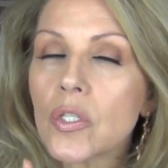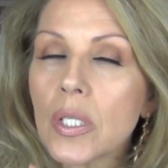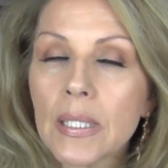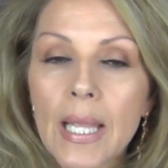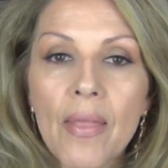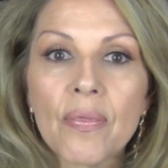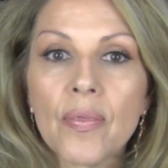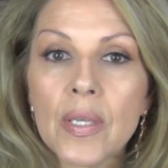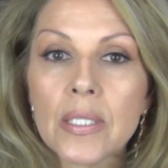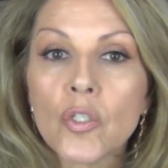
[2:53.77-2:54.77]
to
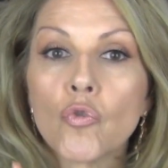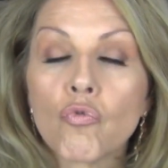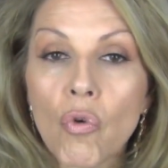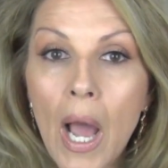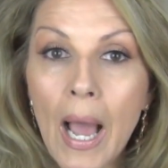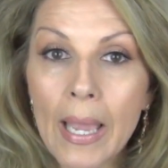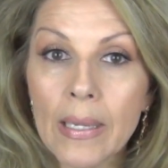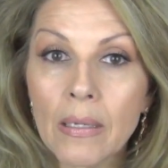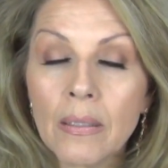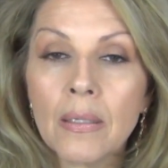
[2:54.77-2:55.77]
let this dry